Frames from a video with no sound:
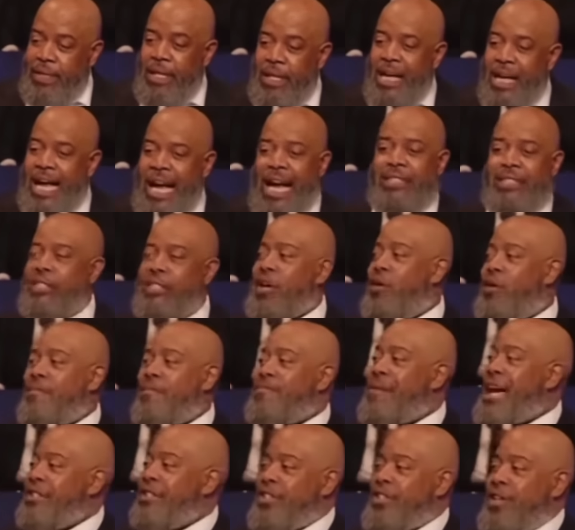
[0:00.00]
I told
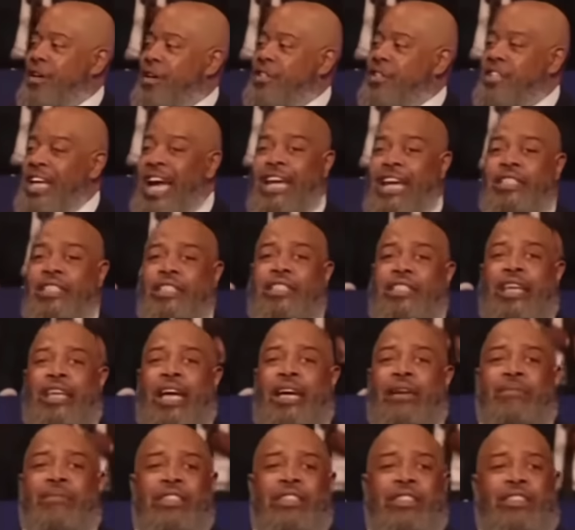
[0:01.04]
my church, I ain't
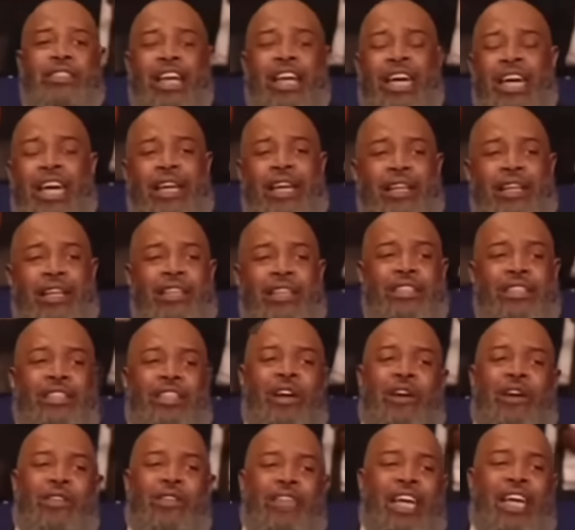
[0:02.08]
ashamed to say it because
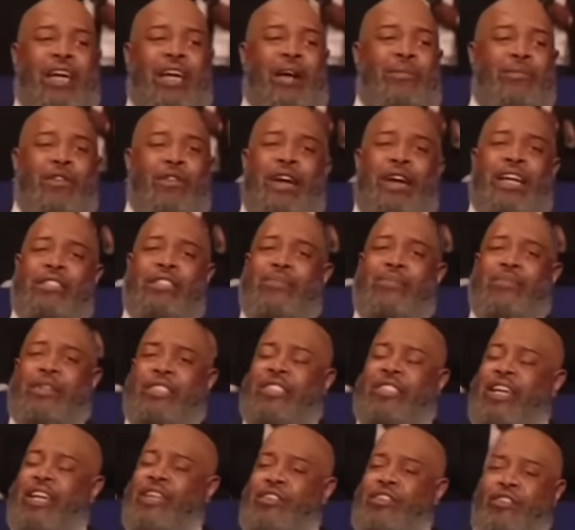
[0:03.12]
y'all think I'm crazy, but
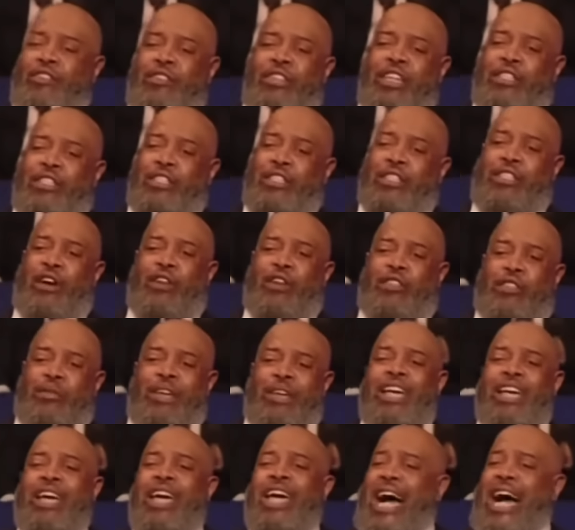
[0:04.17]
10 of you need to talk to
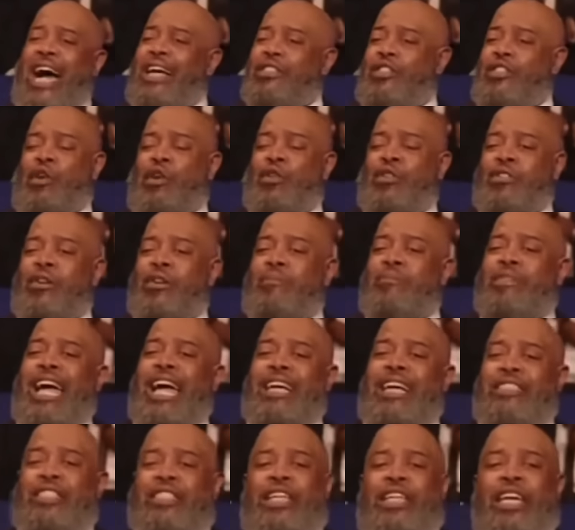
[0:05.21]
me. I told them
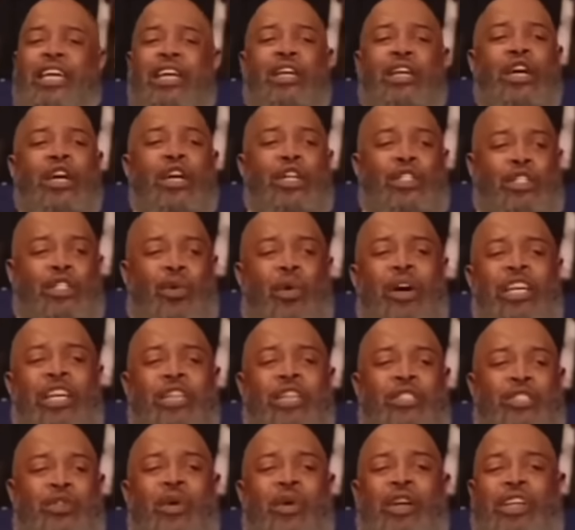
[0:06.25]
last year,
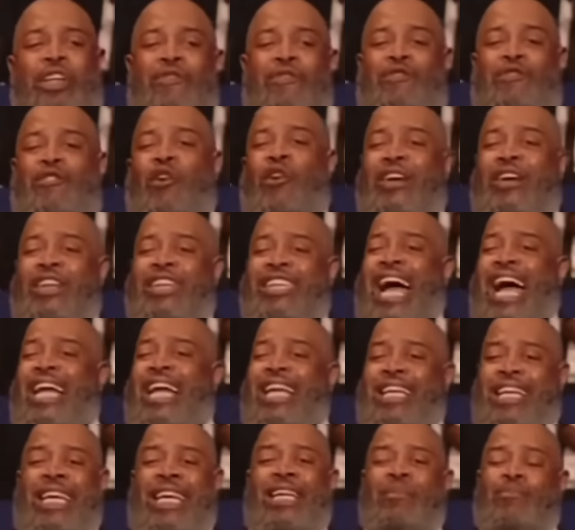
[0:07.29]
2024,
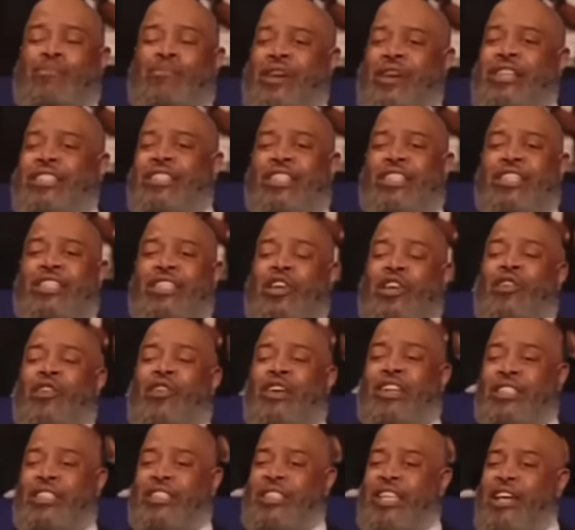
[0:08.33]
not in presidency
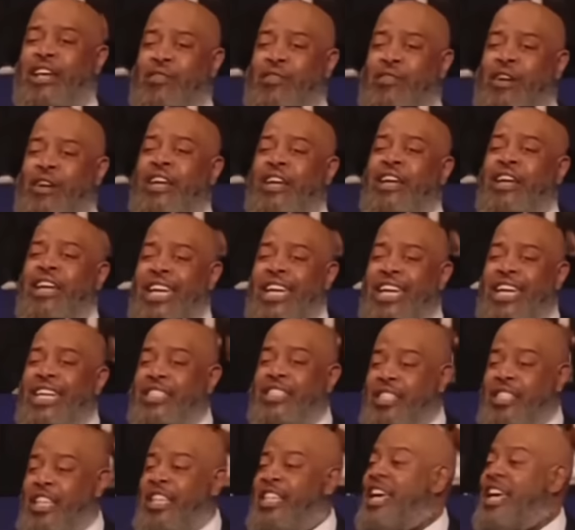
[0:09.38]
or etc.,
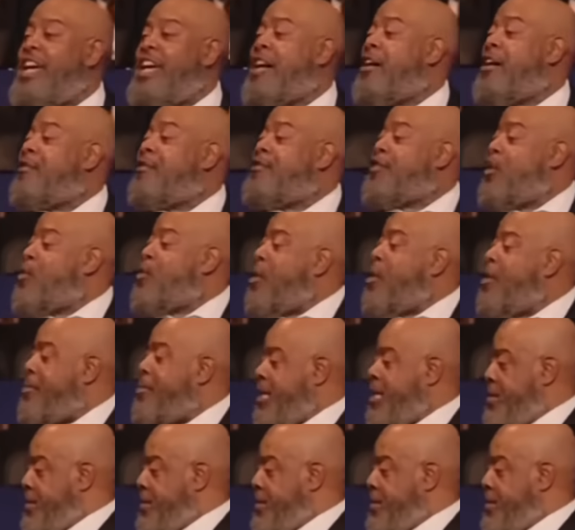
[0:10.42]
is the year of the woman.